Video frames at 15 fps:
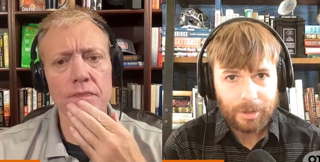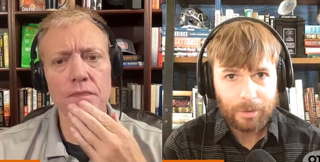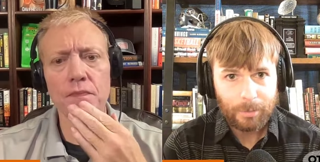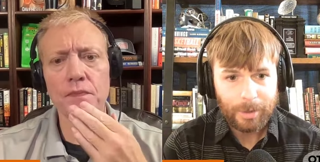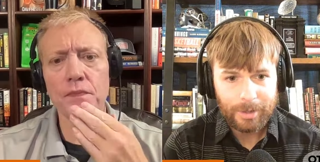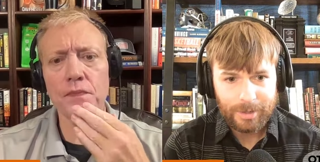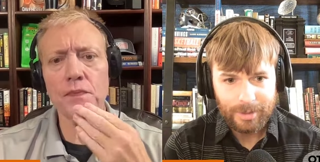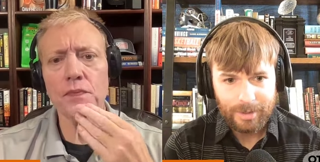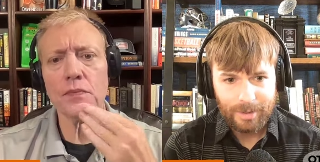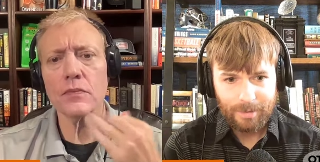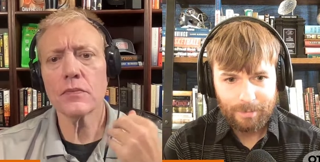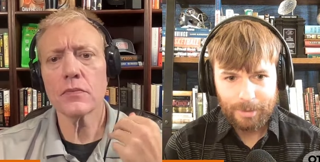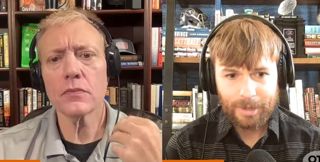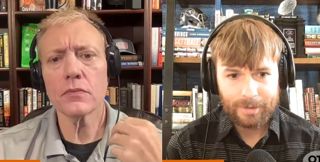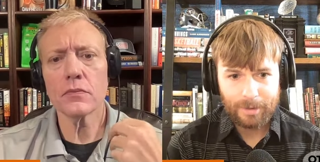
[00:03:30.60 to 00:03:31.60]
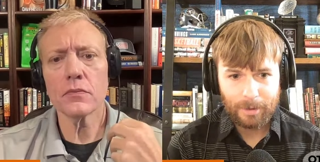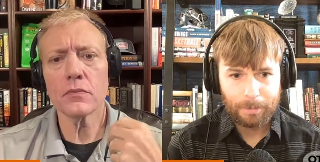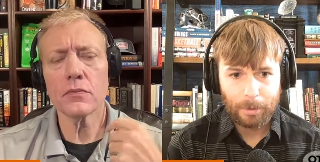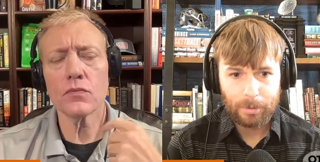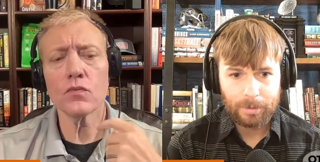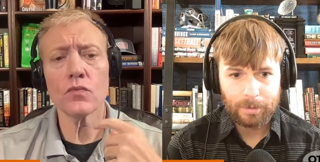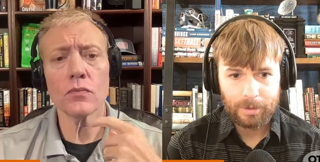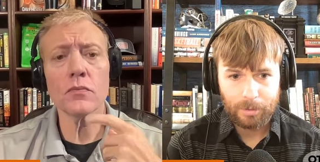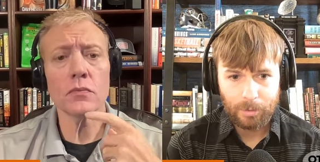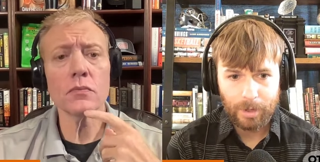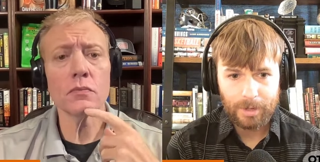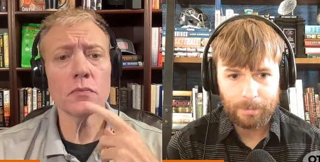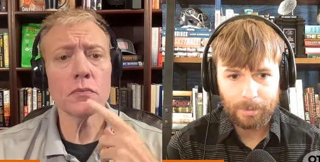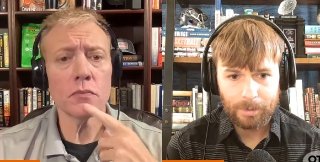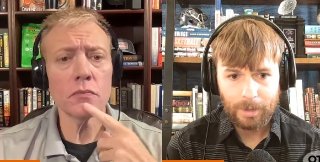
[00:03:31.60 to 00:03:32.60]
Speaker 1: other one because they're both
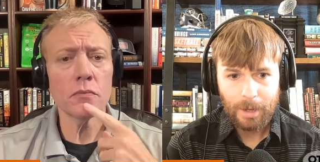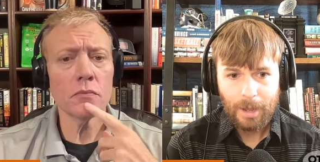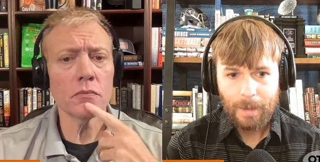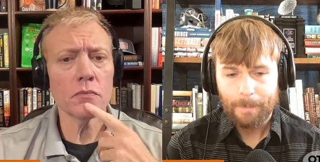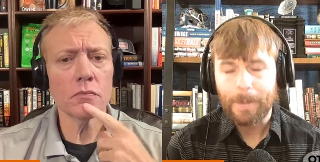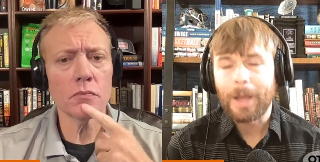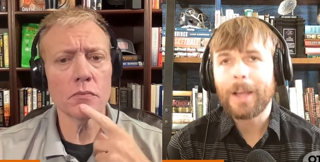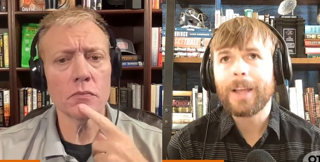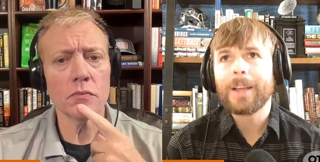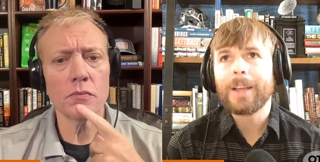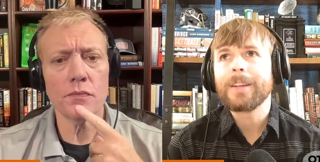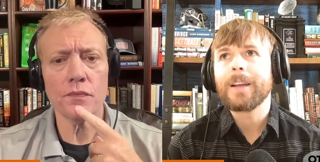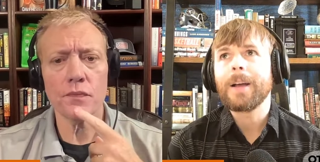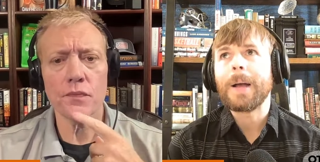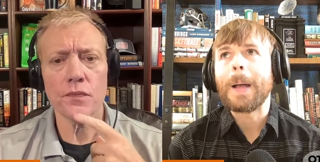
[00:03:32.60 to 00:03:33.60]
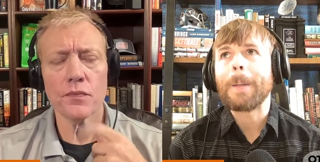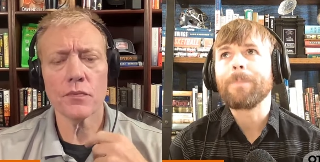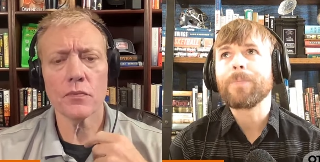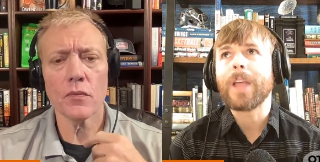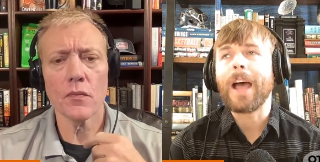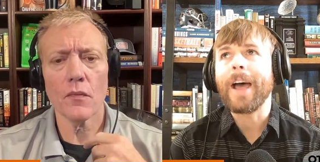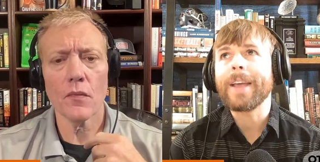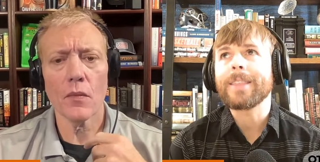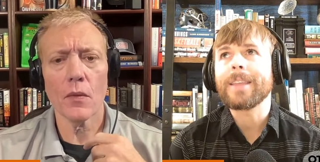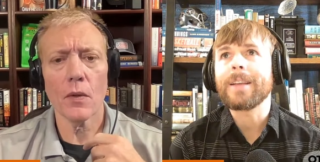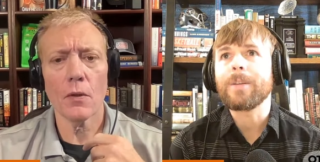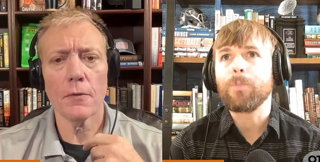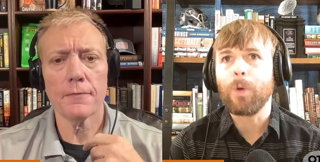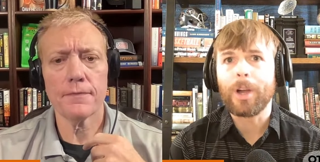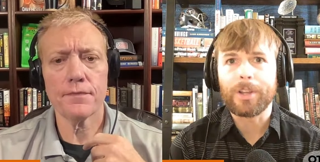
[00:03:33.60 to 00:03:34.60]
incredible. But I think
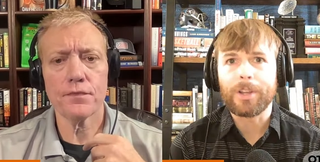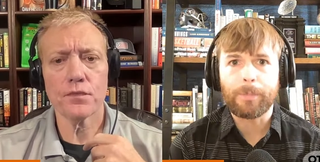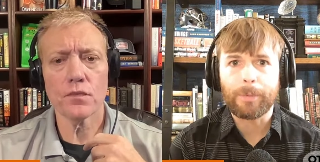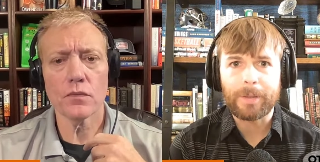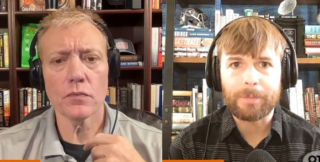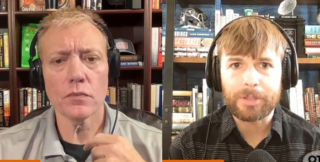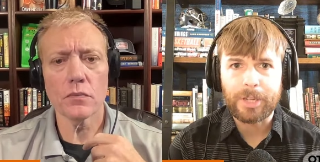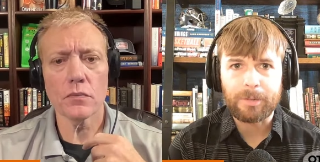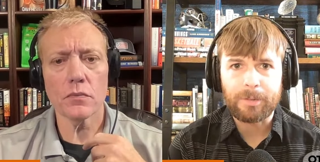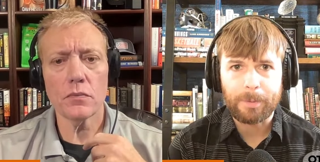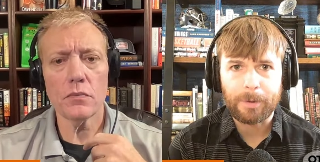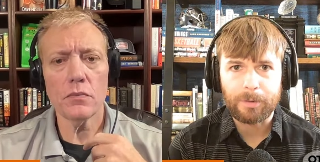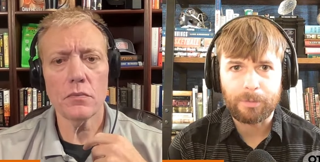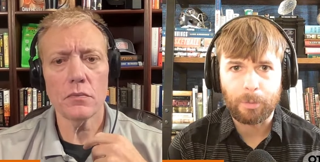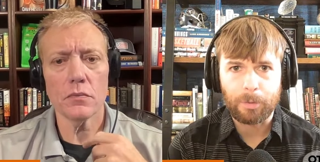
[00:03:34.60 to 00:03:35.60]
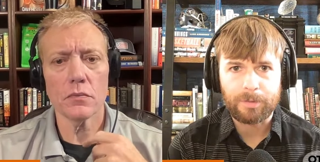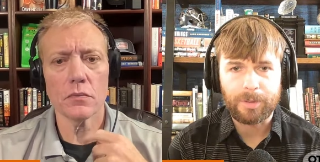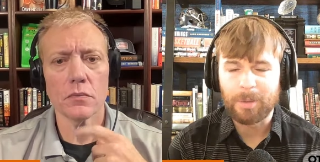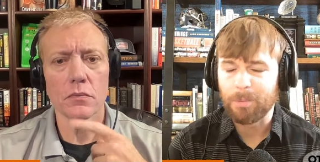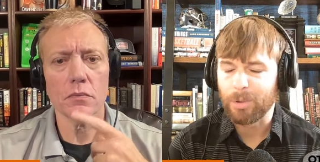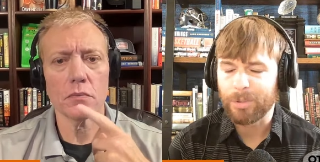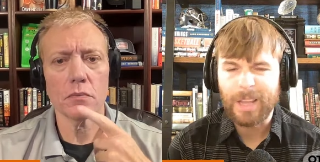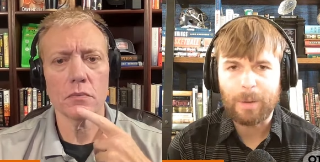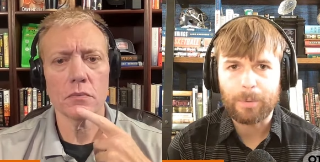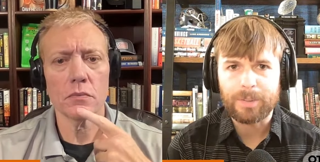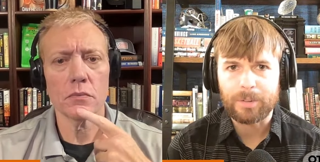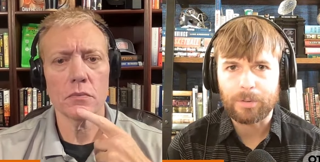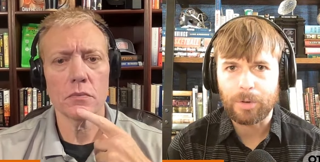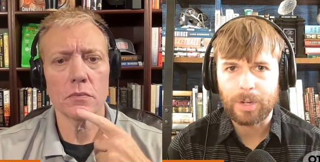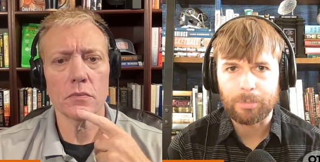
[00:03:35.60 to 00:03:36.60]
one, you bring up the James Pearce forced fumble. That was
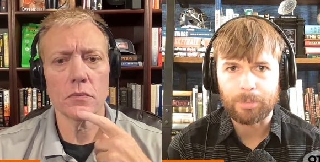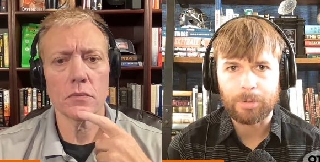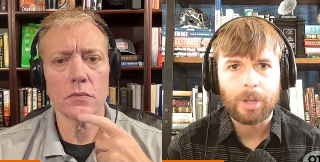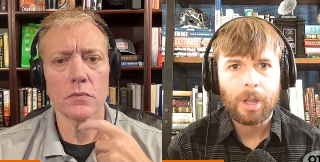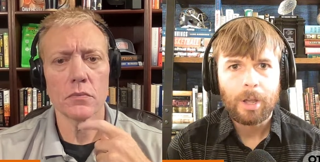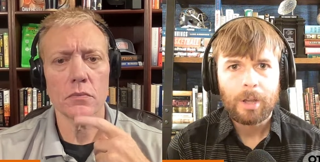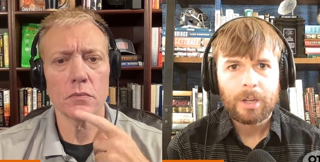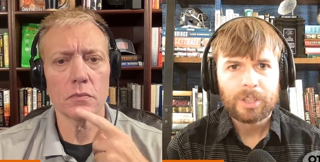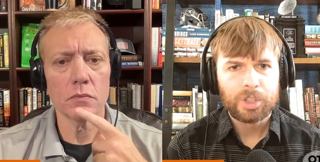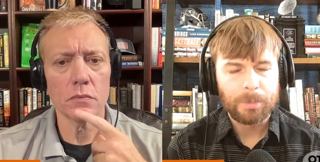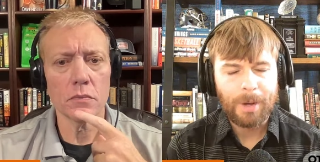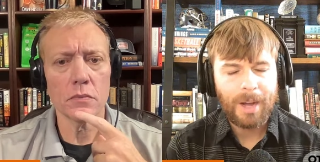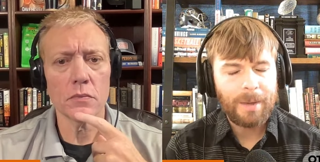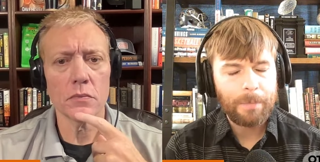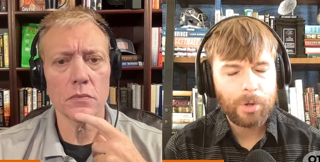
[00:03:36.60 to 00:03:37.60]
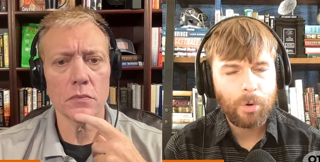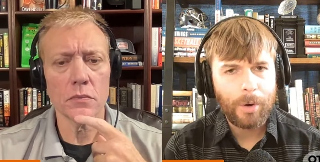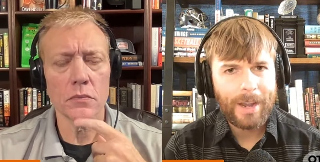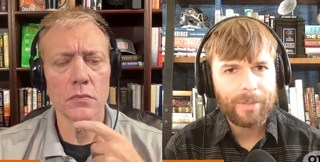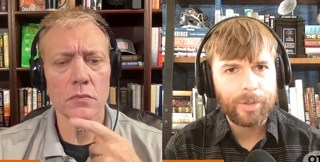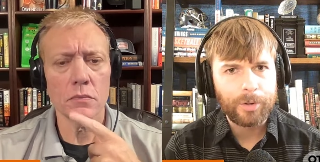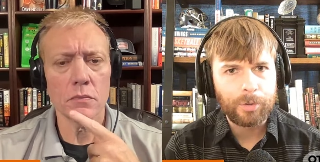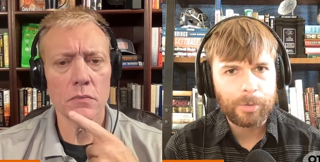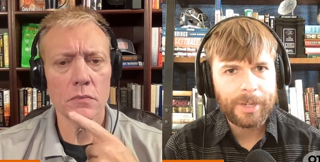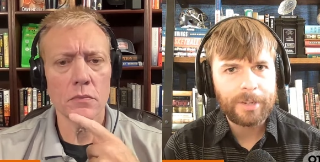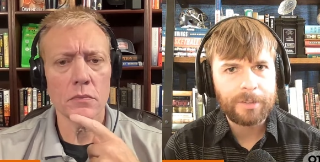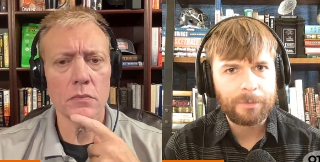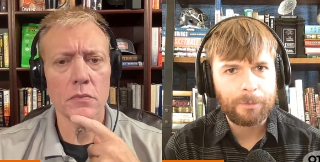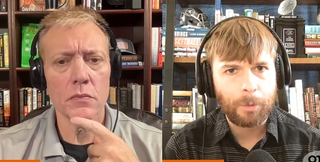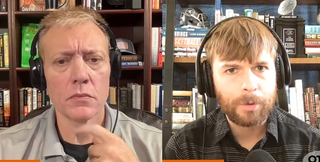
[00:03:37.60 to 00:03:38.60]
incredible. Javon McCoy had the
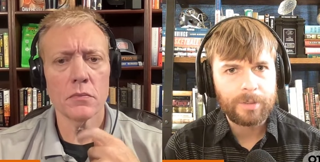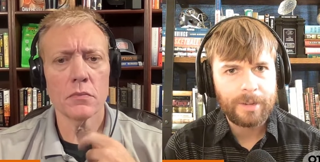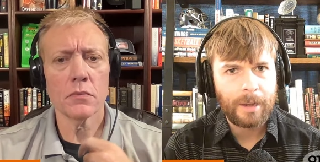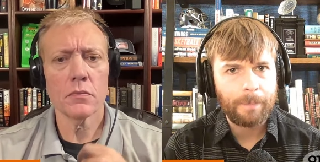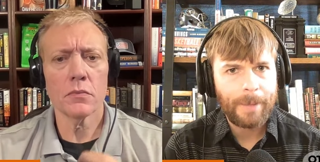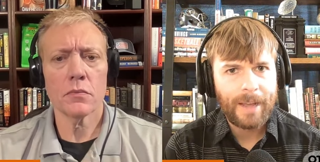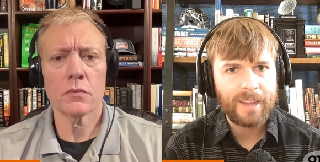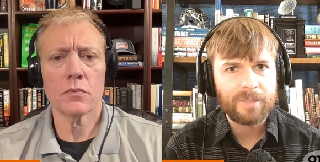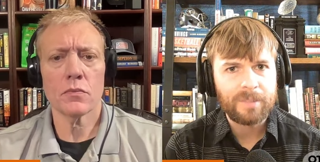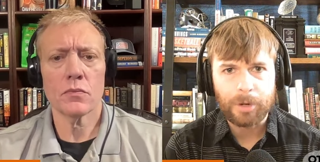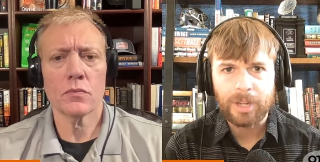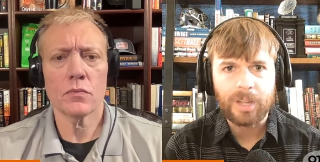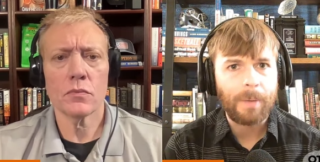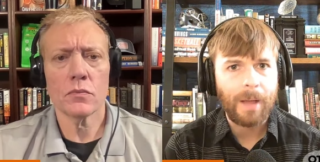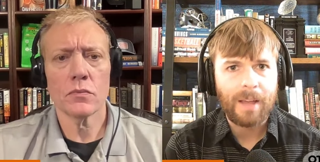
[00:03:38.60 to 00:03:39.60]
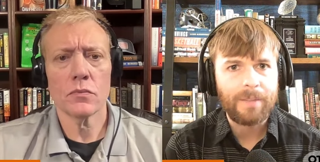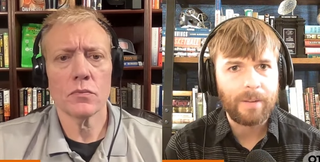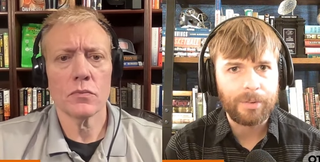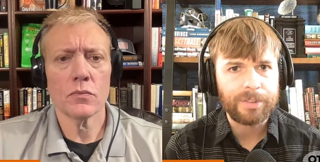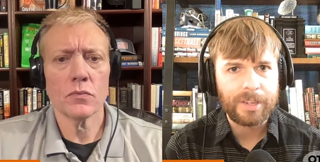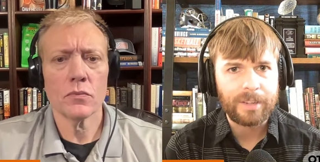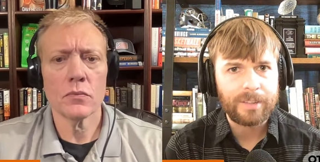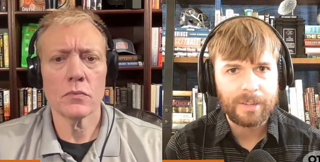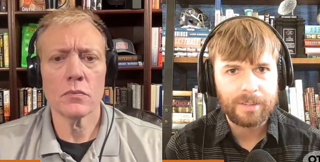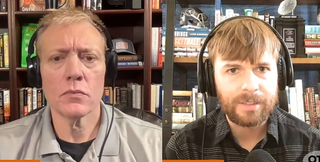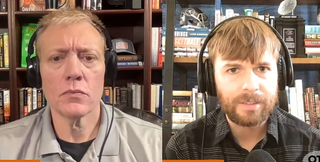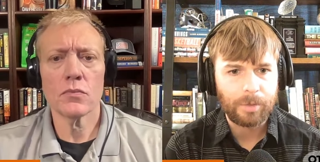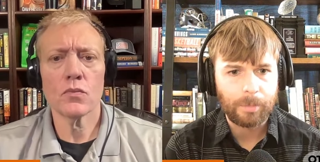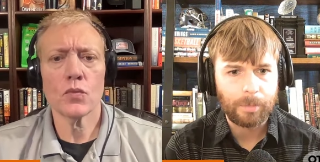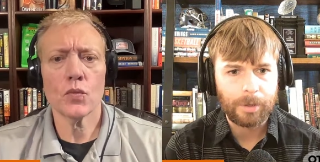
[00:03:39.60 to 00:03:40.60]
greatest fourth down pass breakup I've ever seen in Tennessee
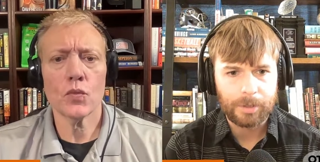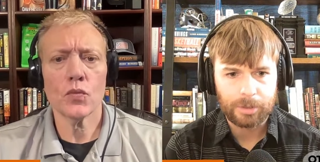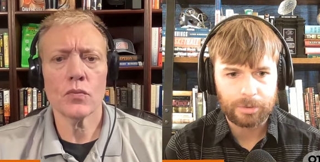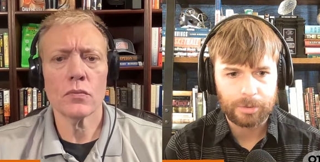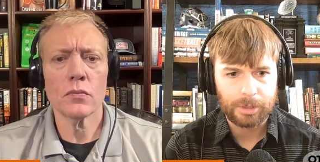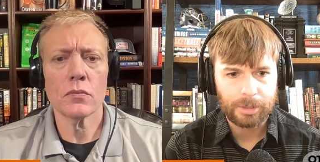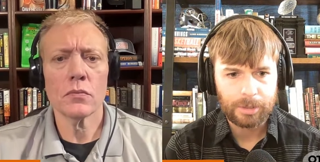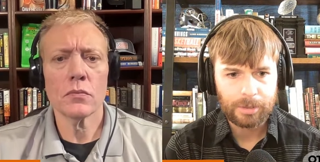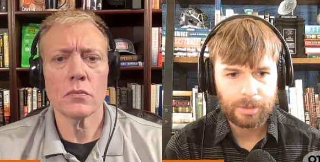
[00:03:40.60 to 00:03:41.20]
football history.